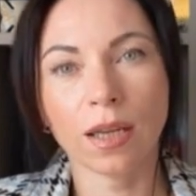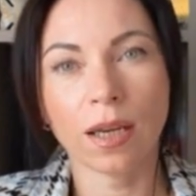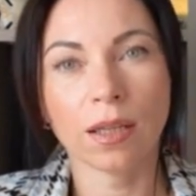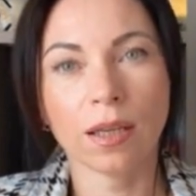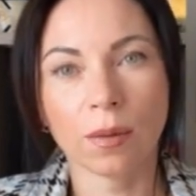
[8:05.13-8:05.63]

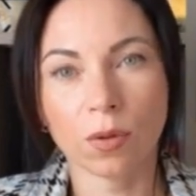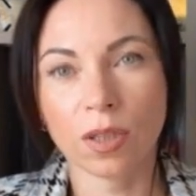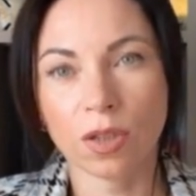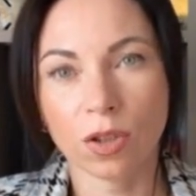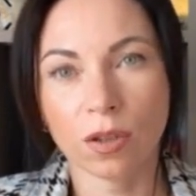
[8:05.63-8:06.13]
and
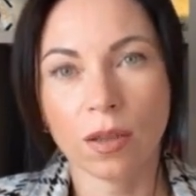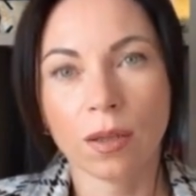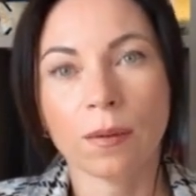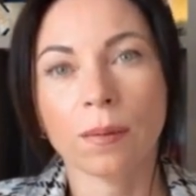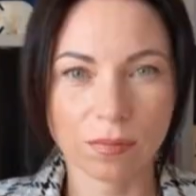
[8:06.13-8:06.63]
collaboration.
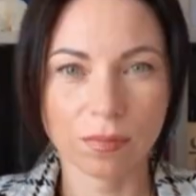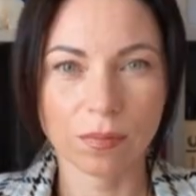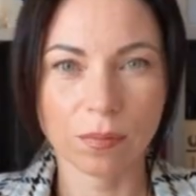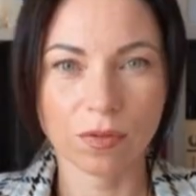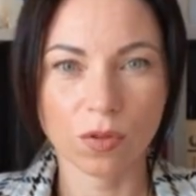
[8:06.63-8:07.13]

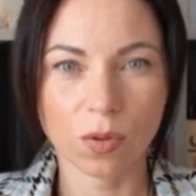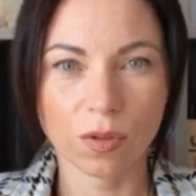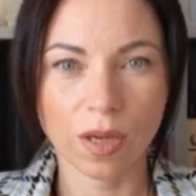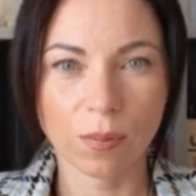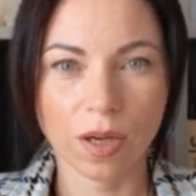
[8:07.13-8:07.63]
Before we
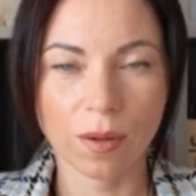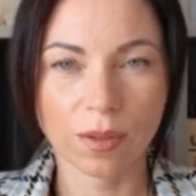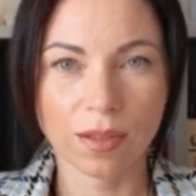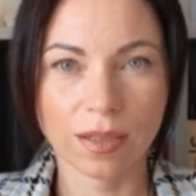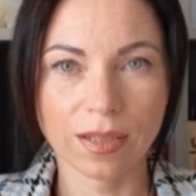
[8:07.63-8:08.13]
wrap
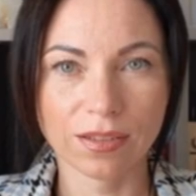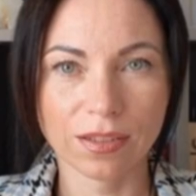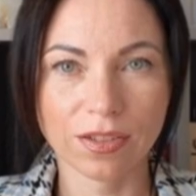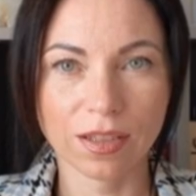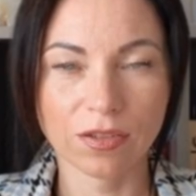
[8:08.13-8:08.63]
up, let's
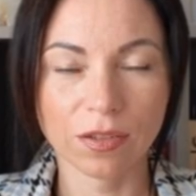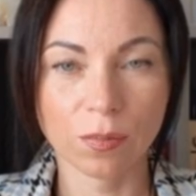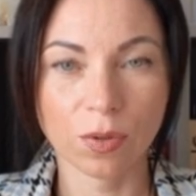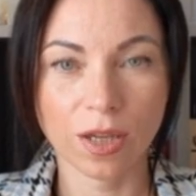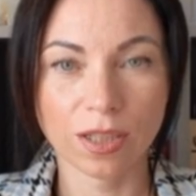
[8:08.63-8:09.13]
discuss the
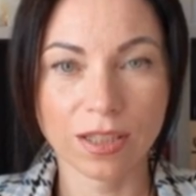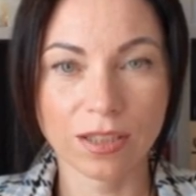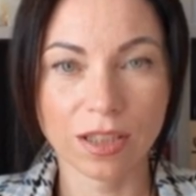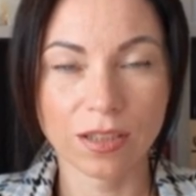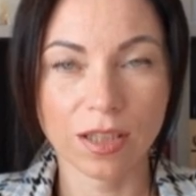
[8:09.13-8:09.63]

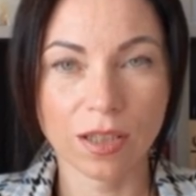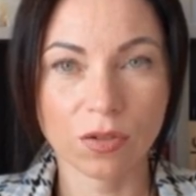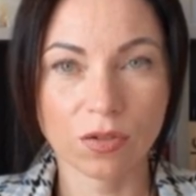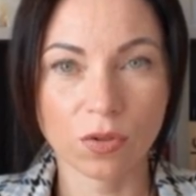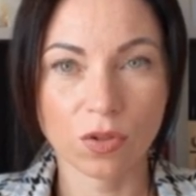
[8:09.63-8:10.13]
pricing
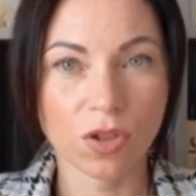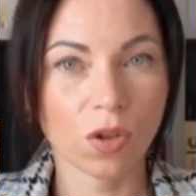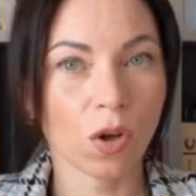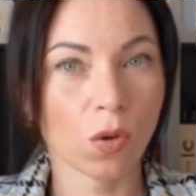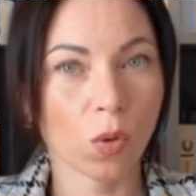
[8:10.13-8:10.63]
details for
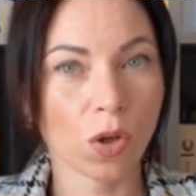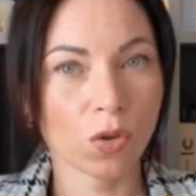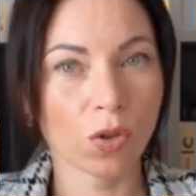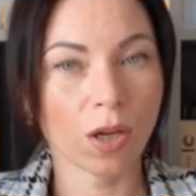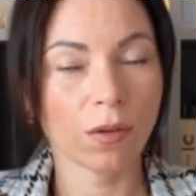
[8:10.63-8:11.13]
Zoho
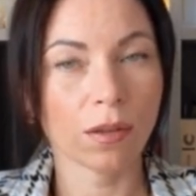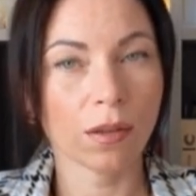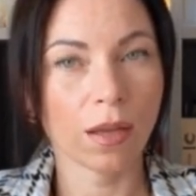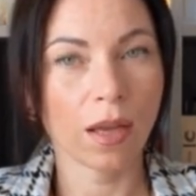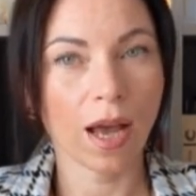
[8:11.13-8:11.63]
WorkDrive.
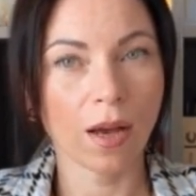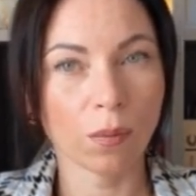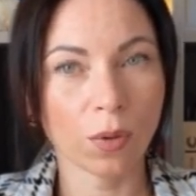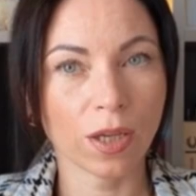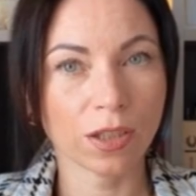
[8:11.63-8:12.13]
Our
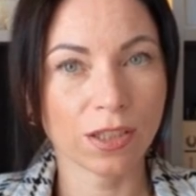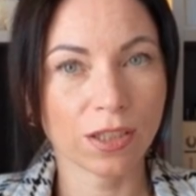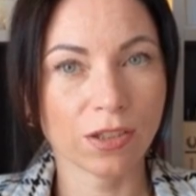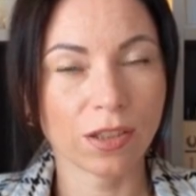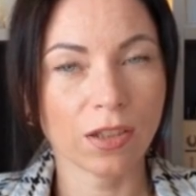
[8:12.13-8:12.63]

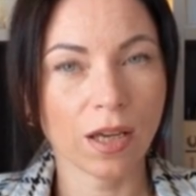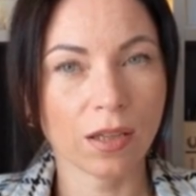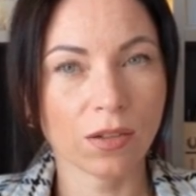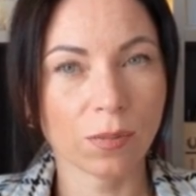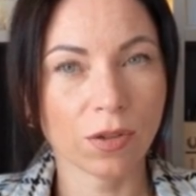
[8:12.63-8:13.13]
pricing is
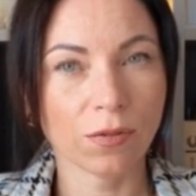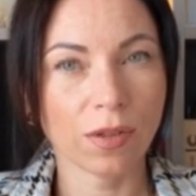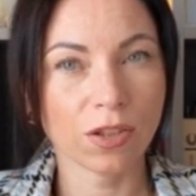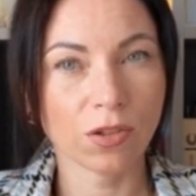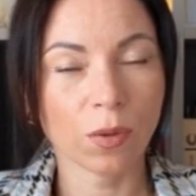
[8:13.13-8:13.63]
designed to be
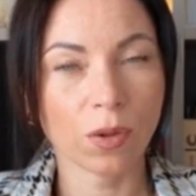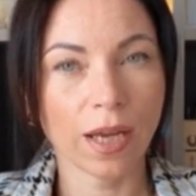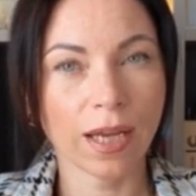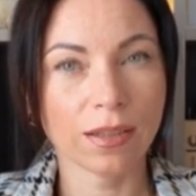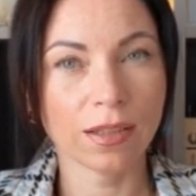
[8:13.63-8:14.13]

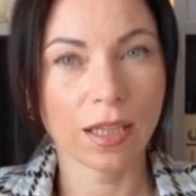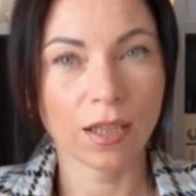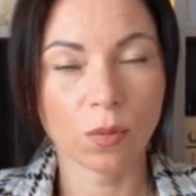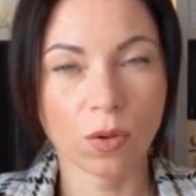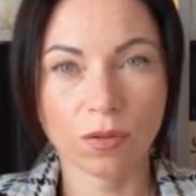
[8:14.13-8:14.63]
flexible and
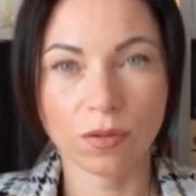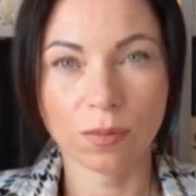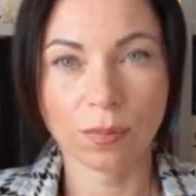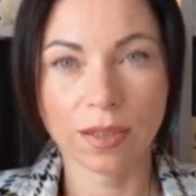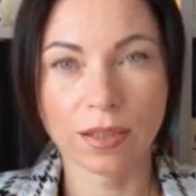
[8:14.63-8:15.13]
scalable
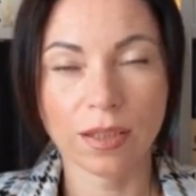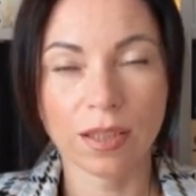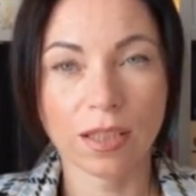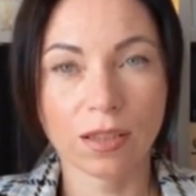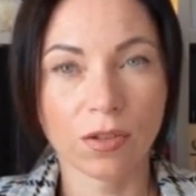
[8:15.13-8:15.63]
to meet the
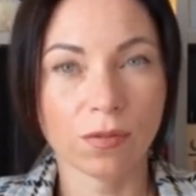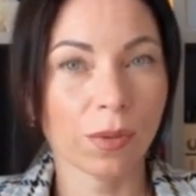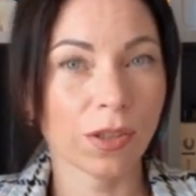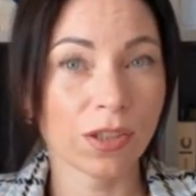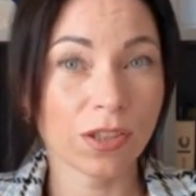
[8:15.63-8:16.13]
needs of
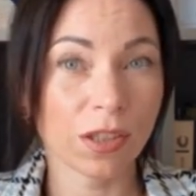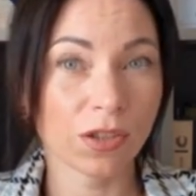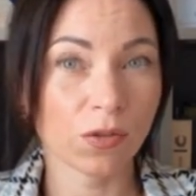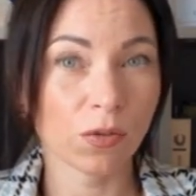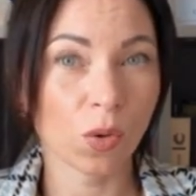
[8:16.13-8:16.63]

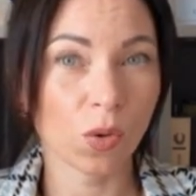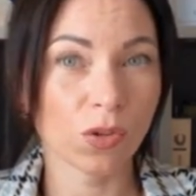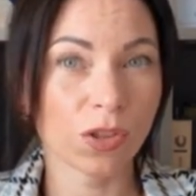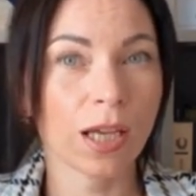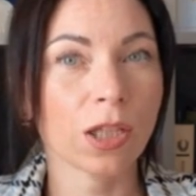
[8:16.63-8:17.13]
businesses of
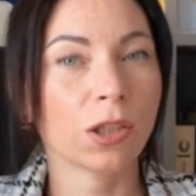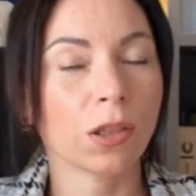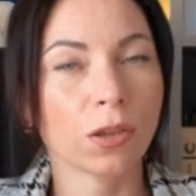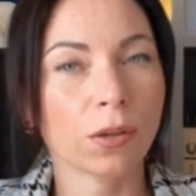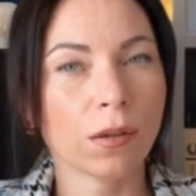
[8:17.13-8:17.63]
all
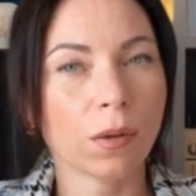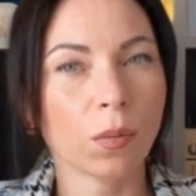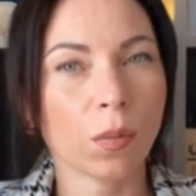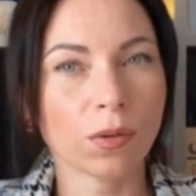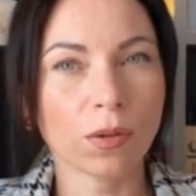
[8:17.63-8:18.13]
sizes.
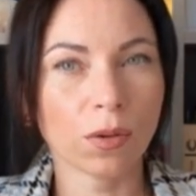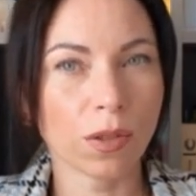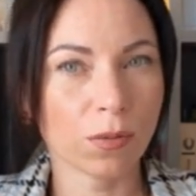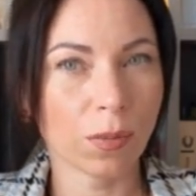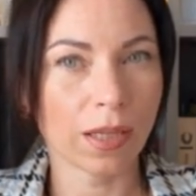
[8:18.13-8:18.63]
With
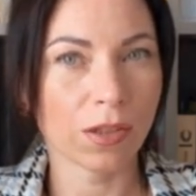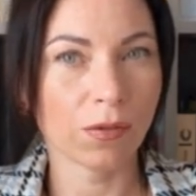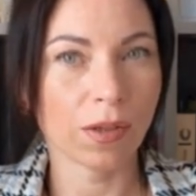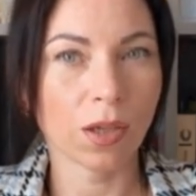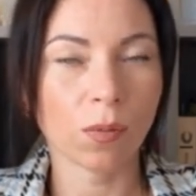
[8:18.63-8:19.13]
various plans
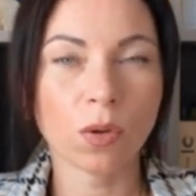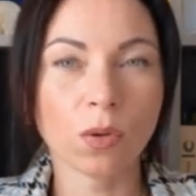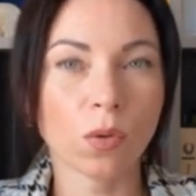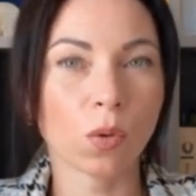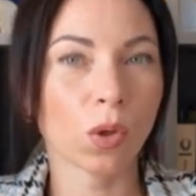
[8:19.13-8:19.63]

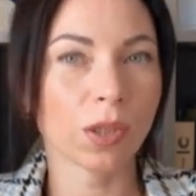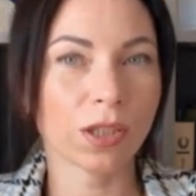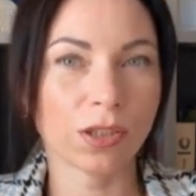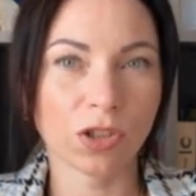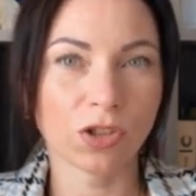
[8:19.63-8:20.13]
available,
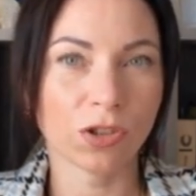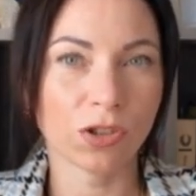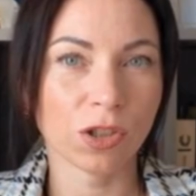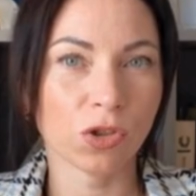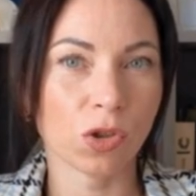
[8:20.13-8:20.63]

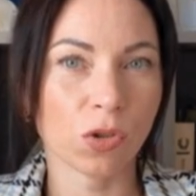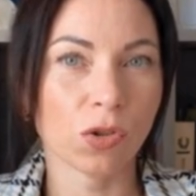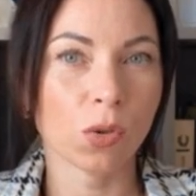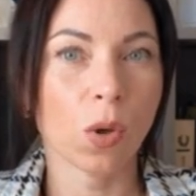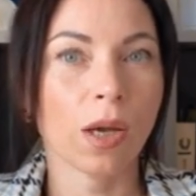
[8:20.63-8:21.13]
organizations can
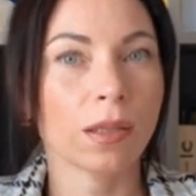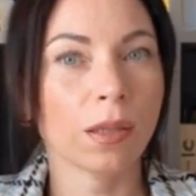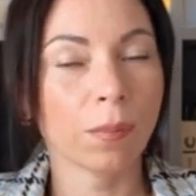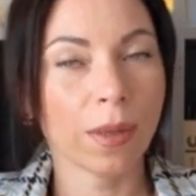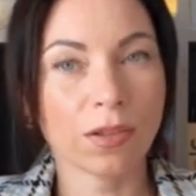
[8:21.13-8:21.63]
choose the one
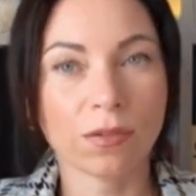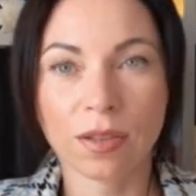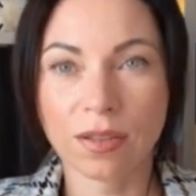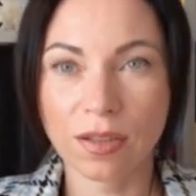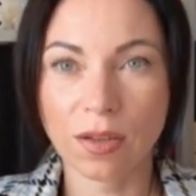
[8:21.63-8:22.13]
that best
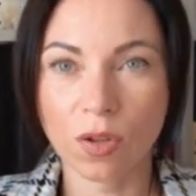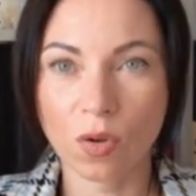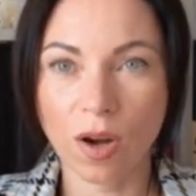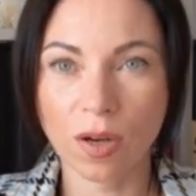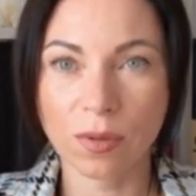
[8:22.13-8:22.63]
fits their
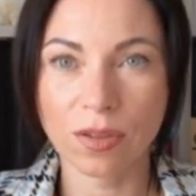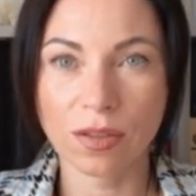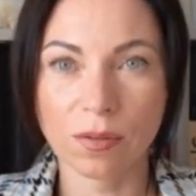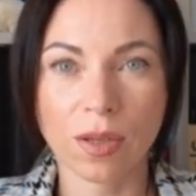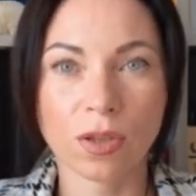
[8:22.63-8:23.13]
requirements
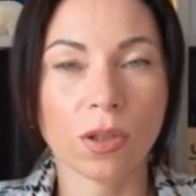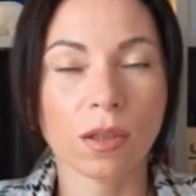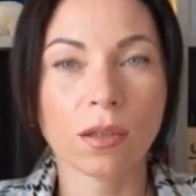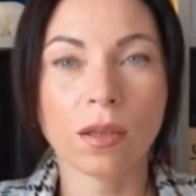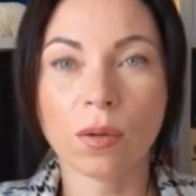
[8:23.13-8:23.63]
and
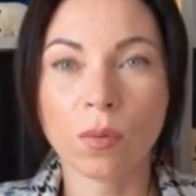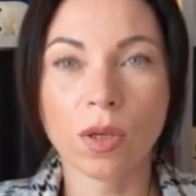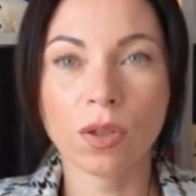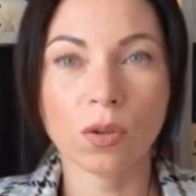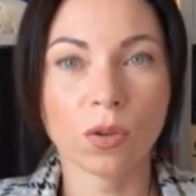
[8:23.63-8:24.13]
budget.
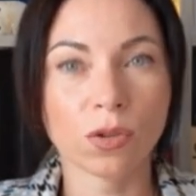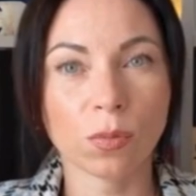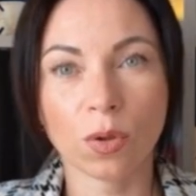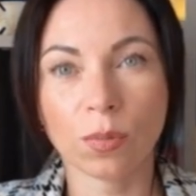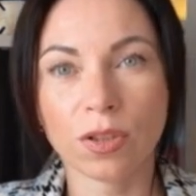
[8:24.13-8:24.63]
Whether you're a
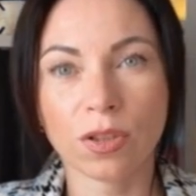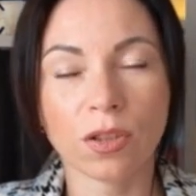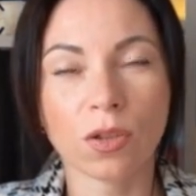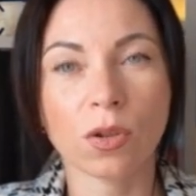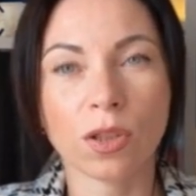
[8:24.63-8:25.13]
small
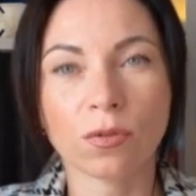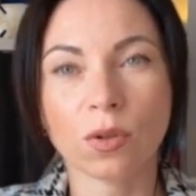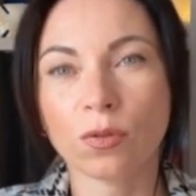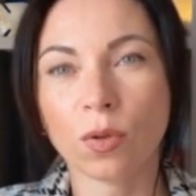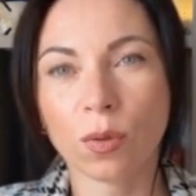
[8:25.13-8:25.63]
business looking
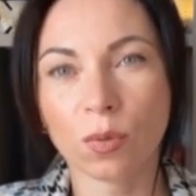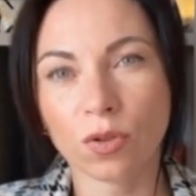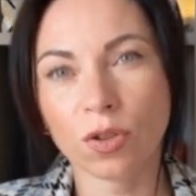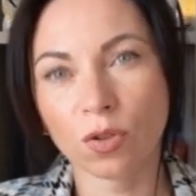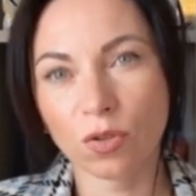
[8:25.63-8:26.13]
for affordable
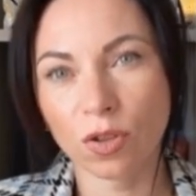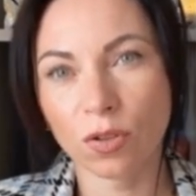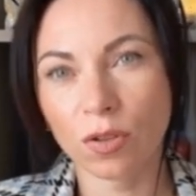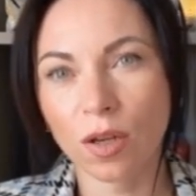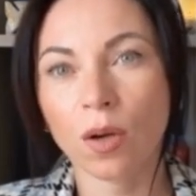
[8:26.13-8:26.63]

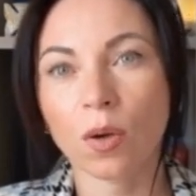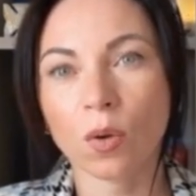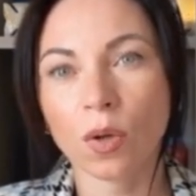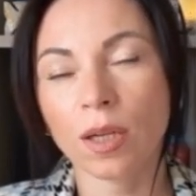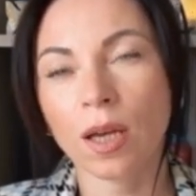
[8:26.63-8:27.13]
solutions
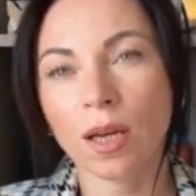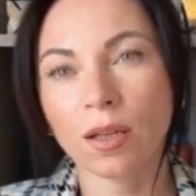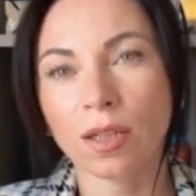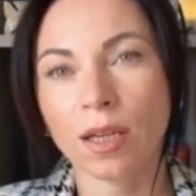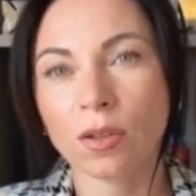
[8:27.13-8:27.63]
or a
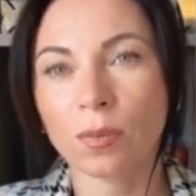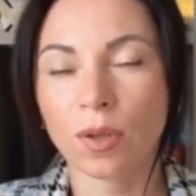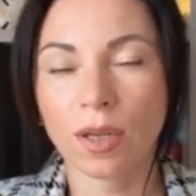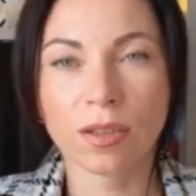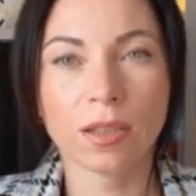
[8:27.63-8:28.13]
large
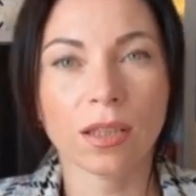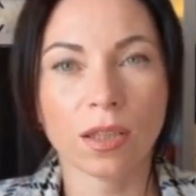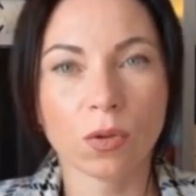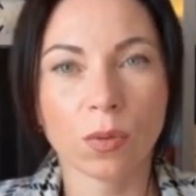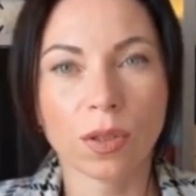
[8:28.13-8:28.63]
enterprise
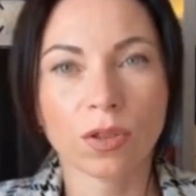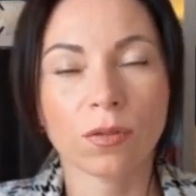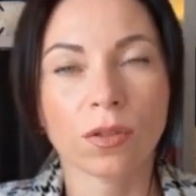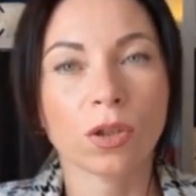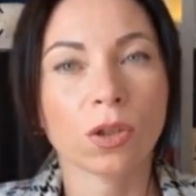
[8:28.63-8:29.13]
needing
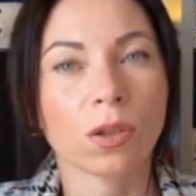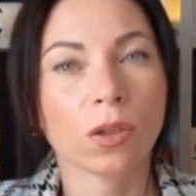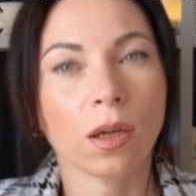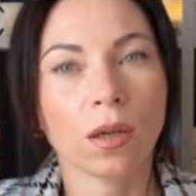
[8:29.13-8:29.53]
robust features,